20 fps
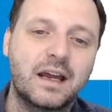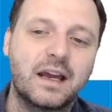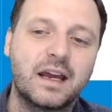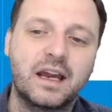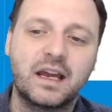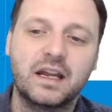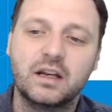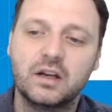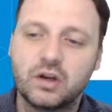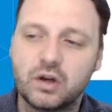
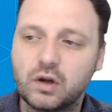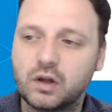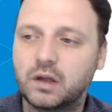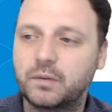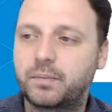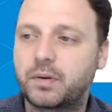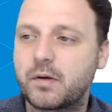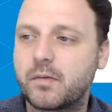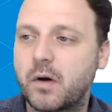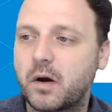in newly
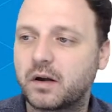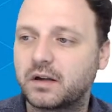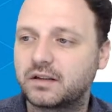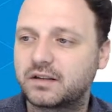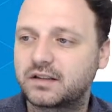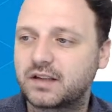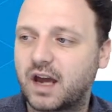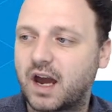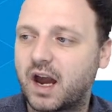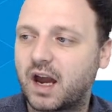promoted
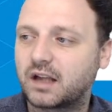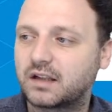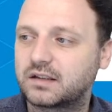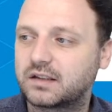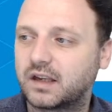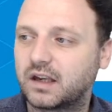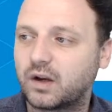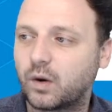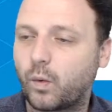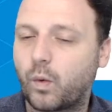sides
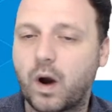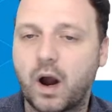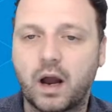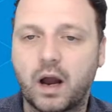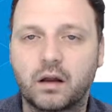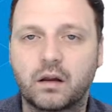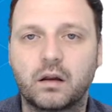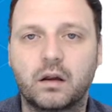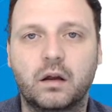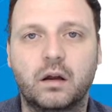in a
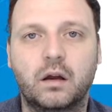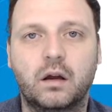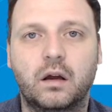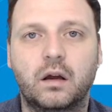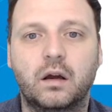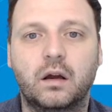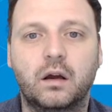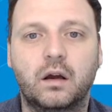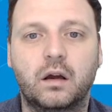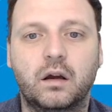while.
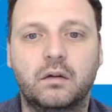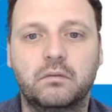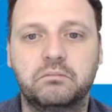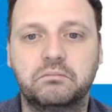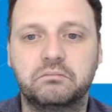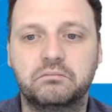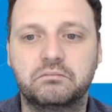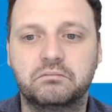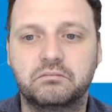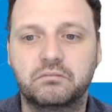
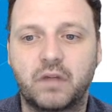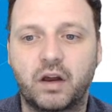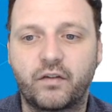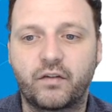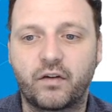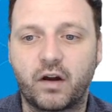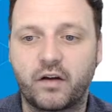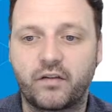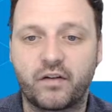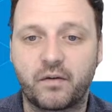
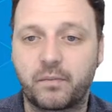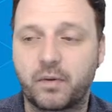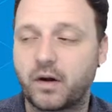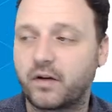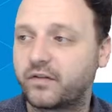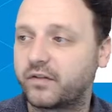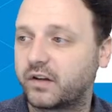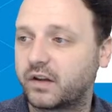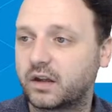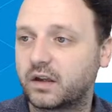If I'm
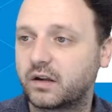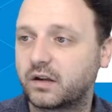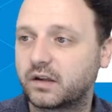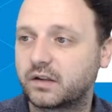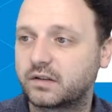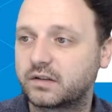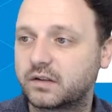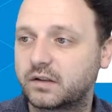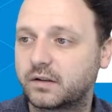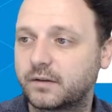perfectly
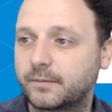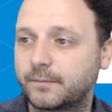honest.